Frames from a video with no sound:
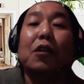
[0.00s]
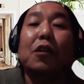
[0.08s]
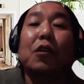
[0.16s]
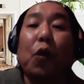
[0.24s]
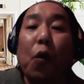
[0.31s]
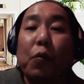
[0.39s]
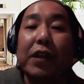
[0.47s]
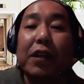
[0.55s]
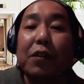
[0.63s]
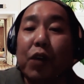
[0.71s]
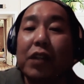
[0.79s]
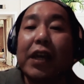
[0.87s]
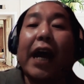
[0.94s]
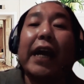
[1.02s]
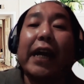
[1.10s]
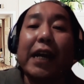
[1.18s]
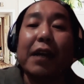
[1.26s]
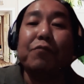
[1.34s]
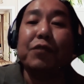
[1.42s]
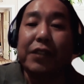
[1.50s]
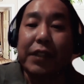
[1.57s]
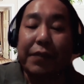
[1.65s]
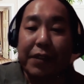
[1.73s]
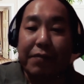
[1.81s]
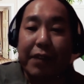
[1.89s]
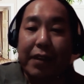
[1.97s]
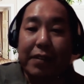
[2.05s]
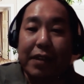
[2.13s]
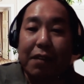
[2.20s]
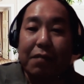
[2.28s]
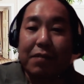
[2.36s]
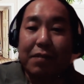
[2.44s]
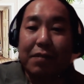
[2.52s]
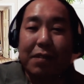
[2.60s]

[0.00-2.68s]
lower than what I am receiving right now.